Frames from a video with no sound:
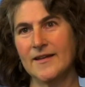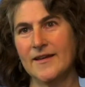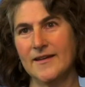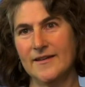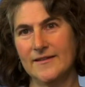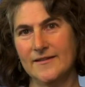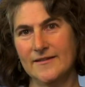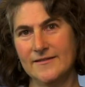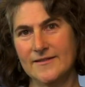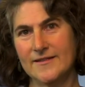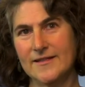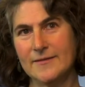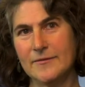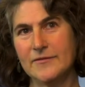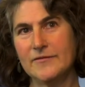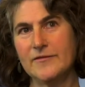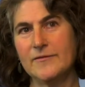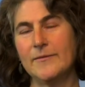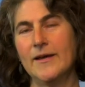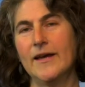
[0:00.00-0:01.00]
And some
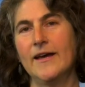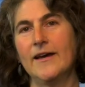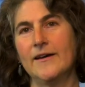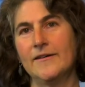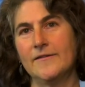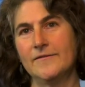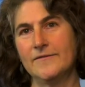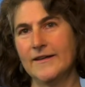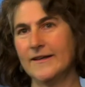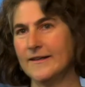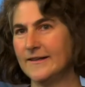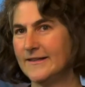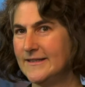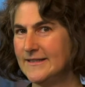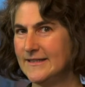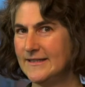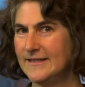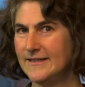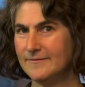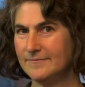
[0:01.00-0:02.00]
of them have
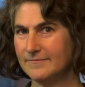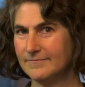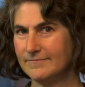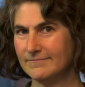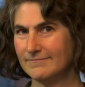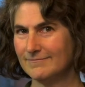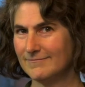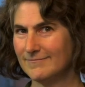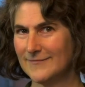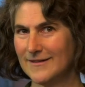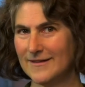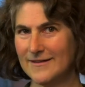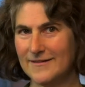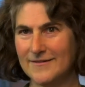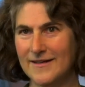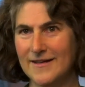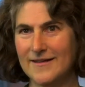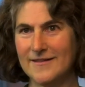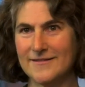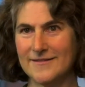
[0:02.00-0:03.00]
LED kind
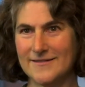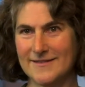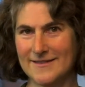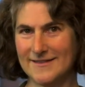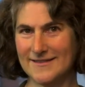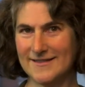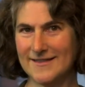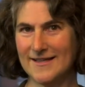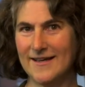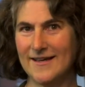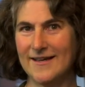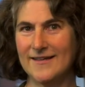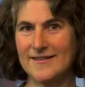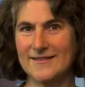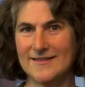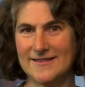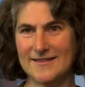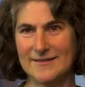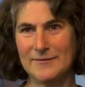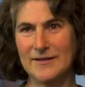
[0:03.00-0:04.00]
of candles inside,
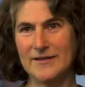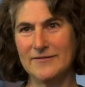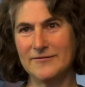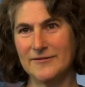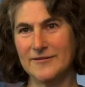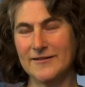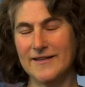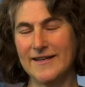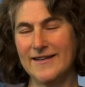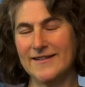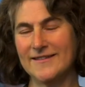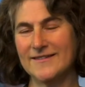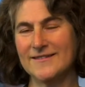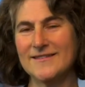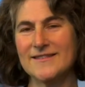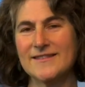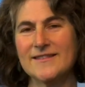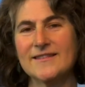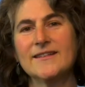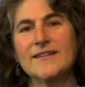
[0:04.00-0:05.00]
and some have real
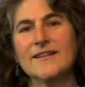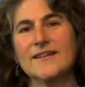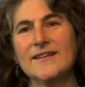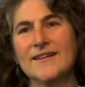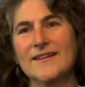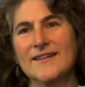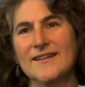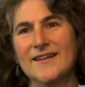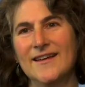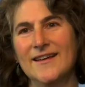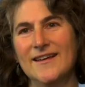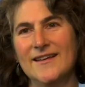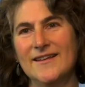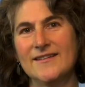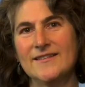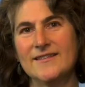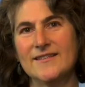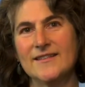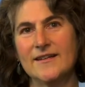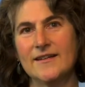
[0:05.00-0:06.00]
candles.
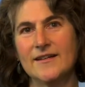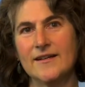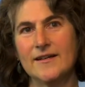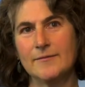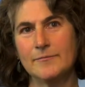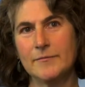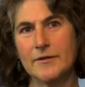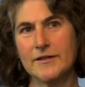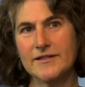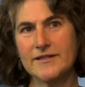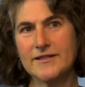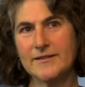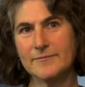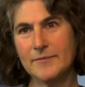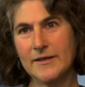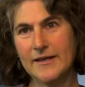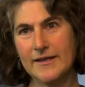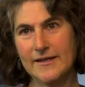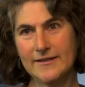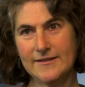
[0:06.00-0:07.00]
And Marcia
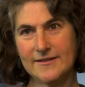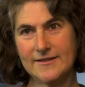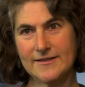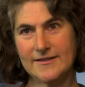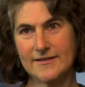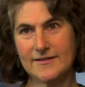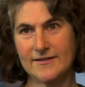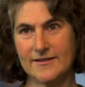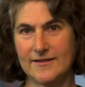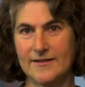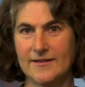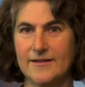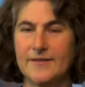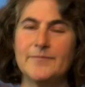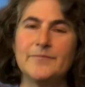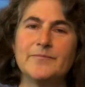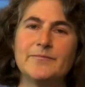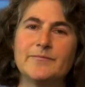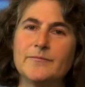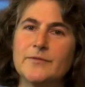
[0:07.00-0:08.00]
paints
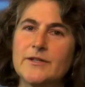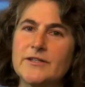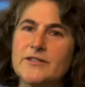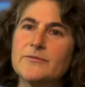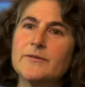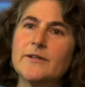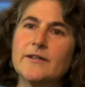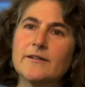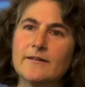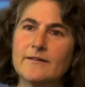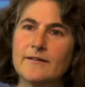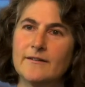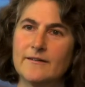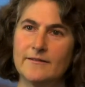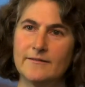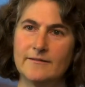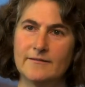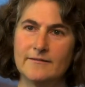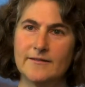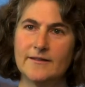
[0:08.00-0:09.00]
brushwork
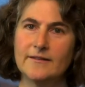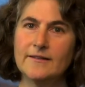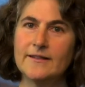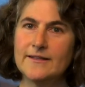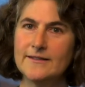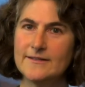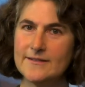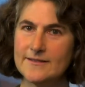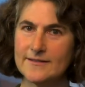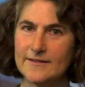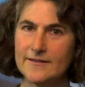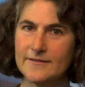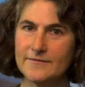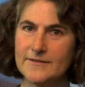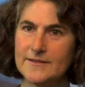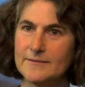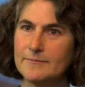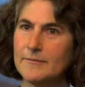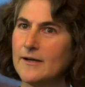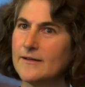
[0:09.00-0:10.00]
on the lids
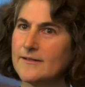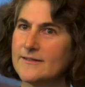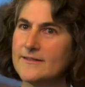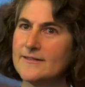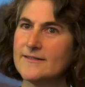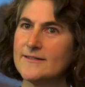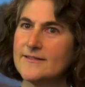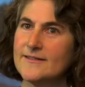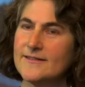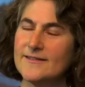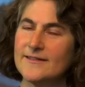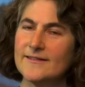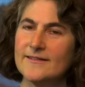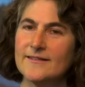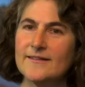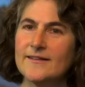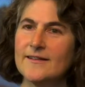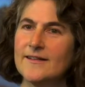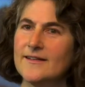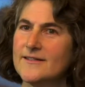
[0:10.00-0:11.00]
of some boxes,
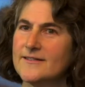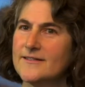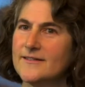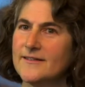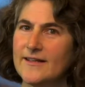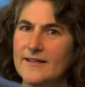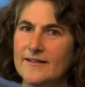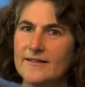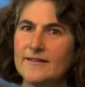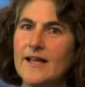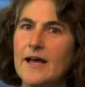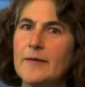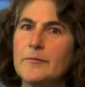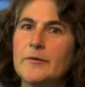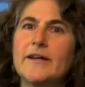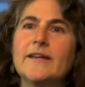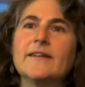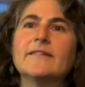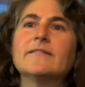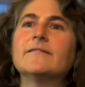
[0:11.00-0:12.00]
and so they
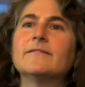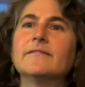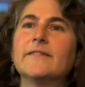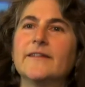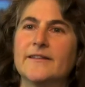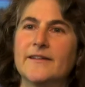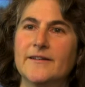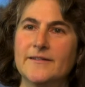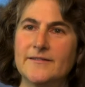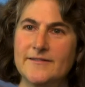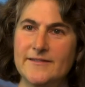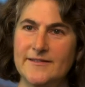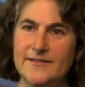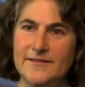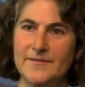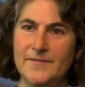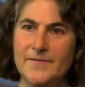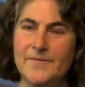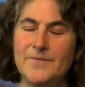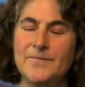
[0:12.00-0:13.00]
collaborate with those.